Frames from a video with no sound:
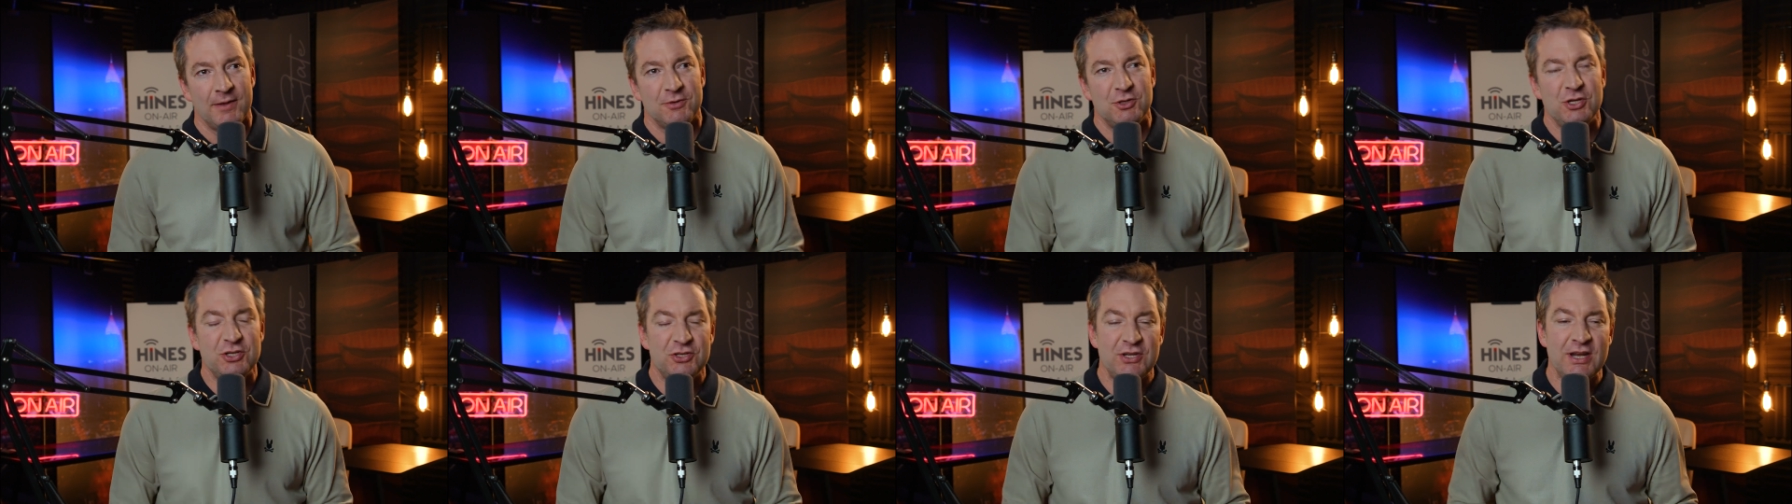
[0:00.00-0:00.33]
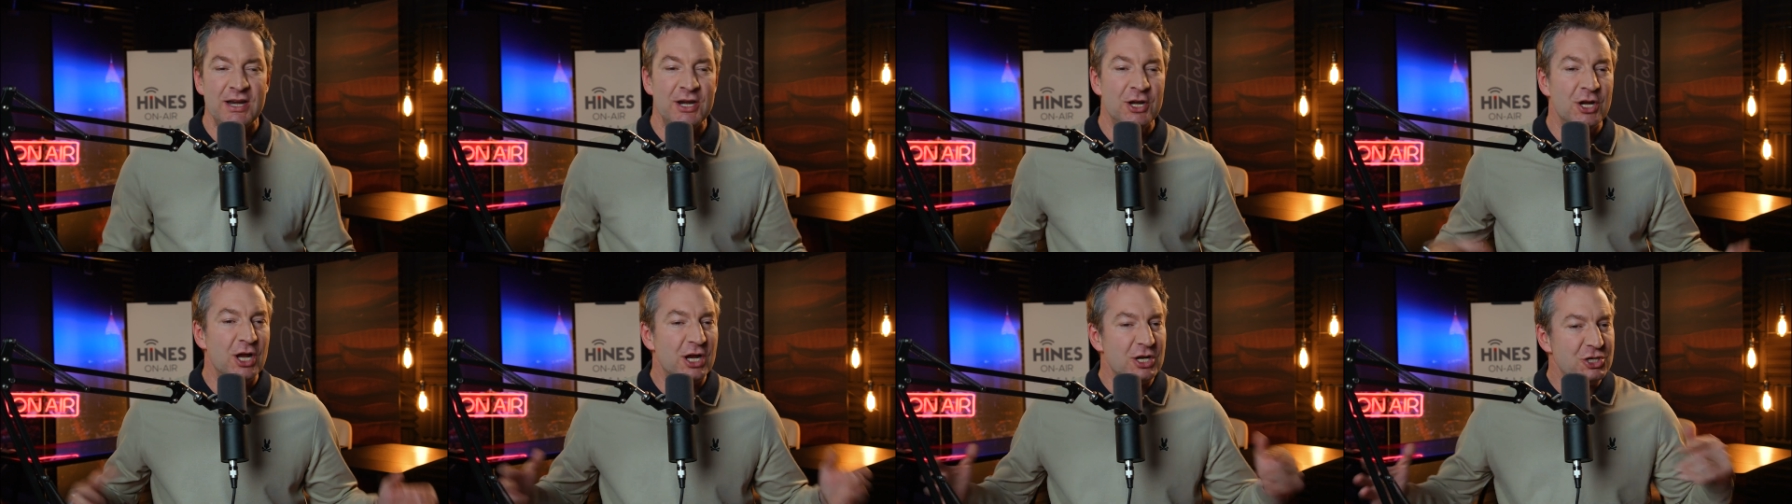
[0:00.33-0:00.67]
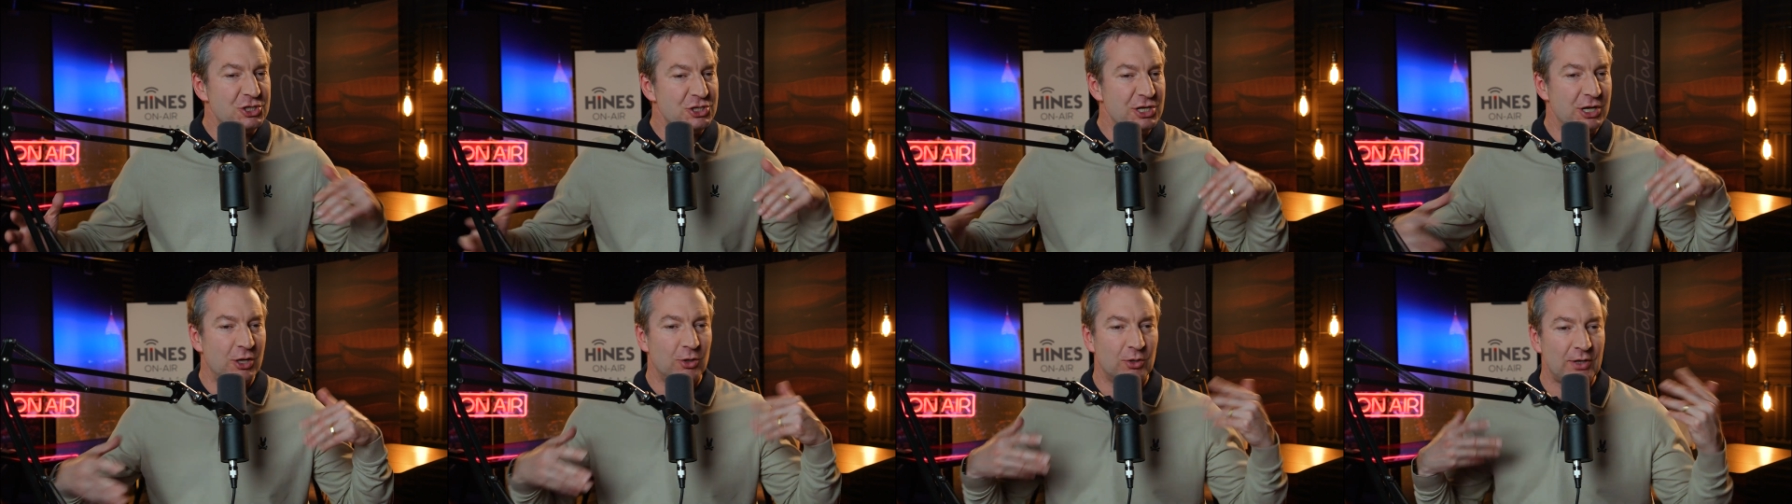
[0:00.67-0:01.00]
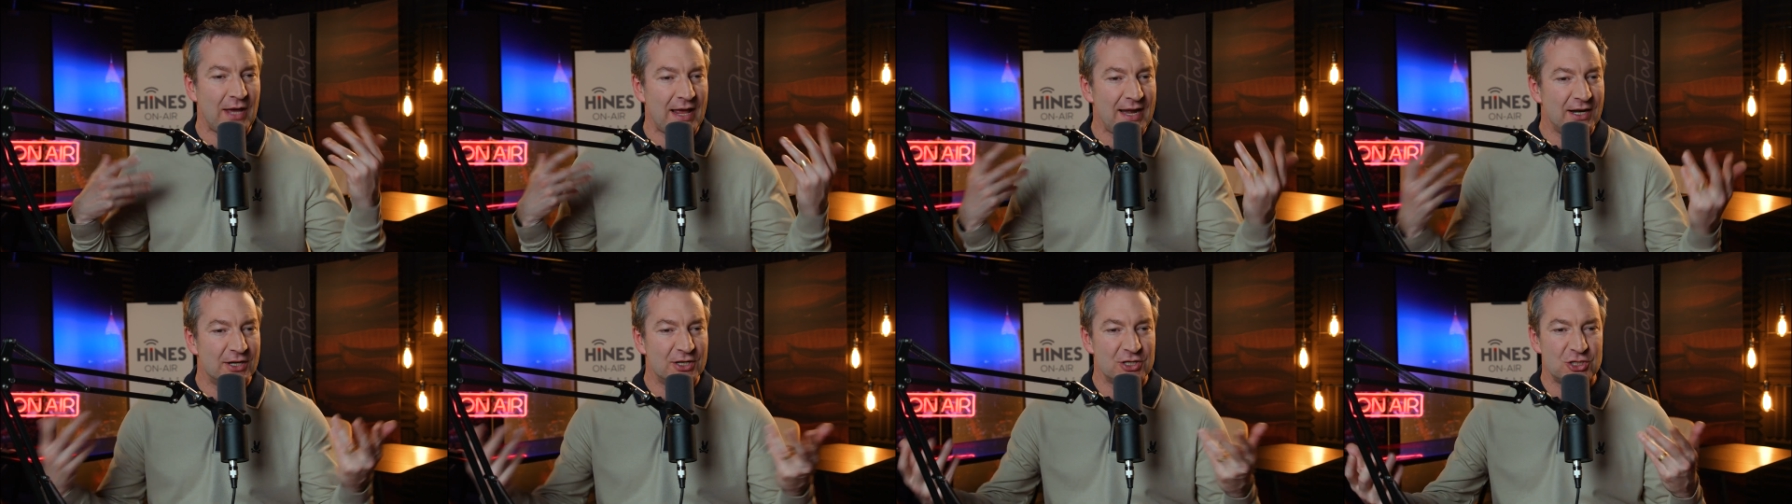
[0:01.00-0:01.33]
just in a nutshell,
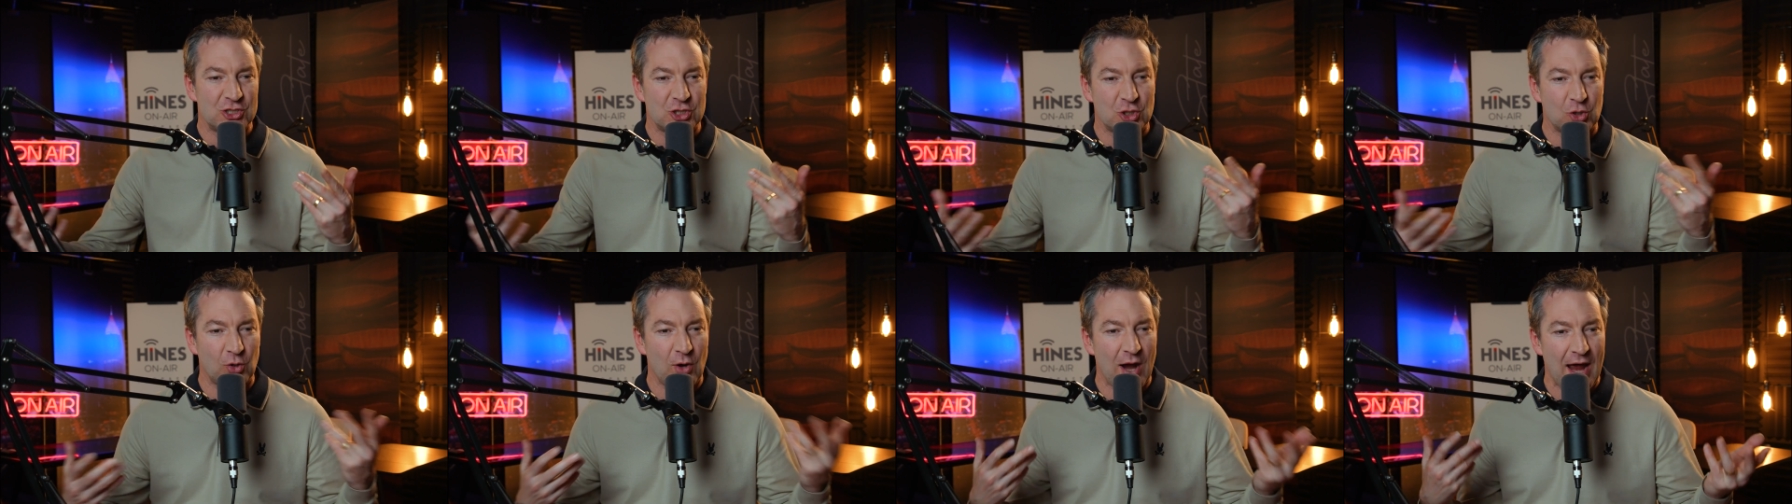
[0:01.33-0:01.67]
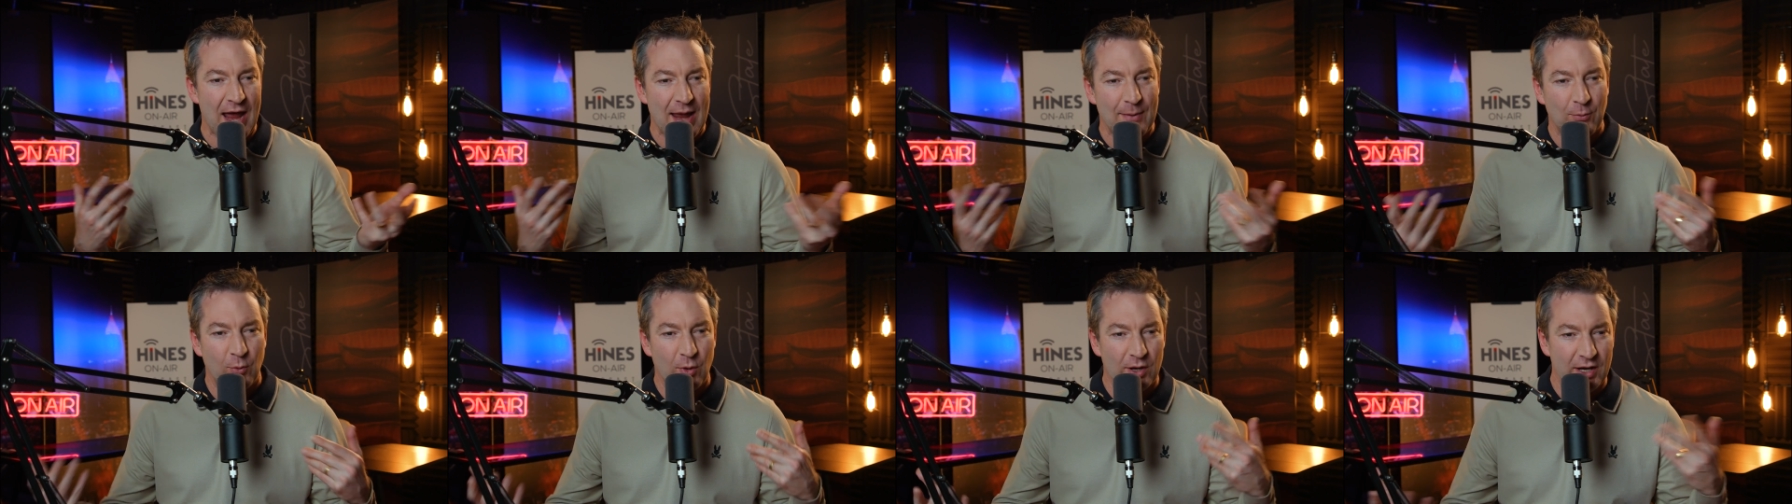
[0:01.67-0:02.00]
kind of describe